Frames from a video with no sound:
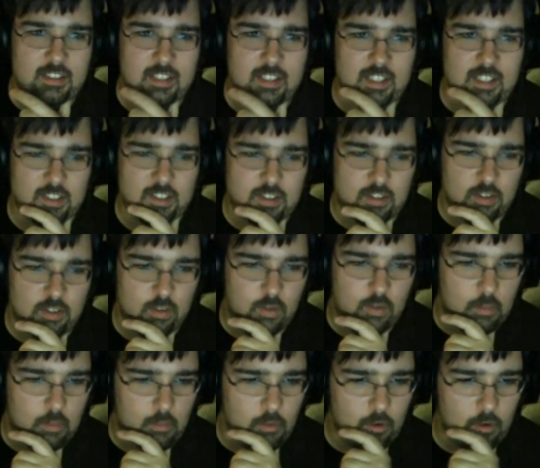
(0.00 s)
Teases
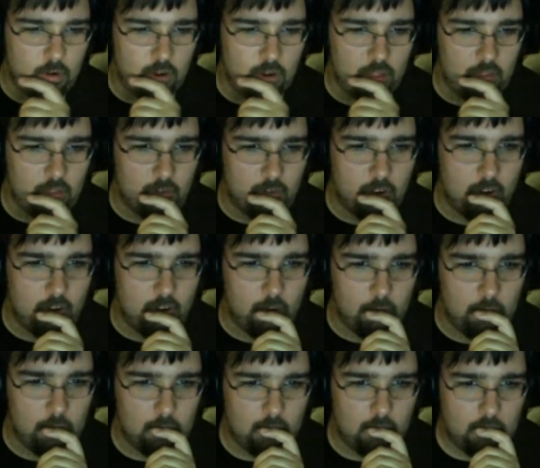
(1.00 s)
doing more on the
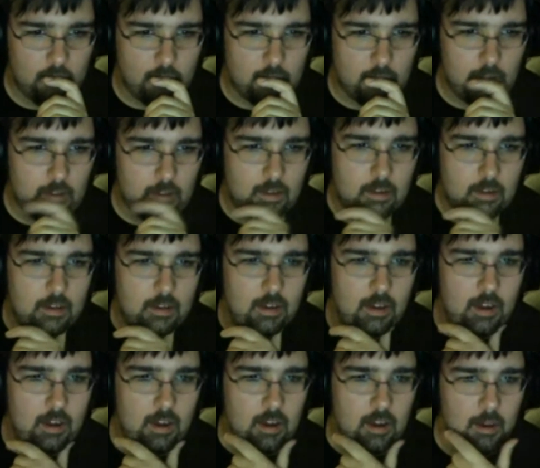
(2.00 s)
road.
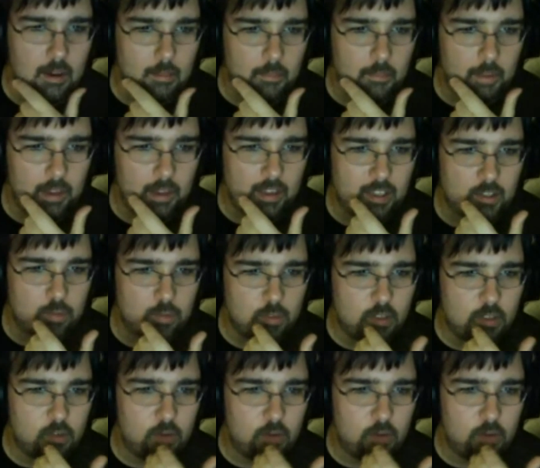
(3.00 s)
I guess we do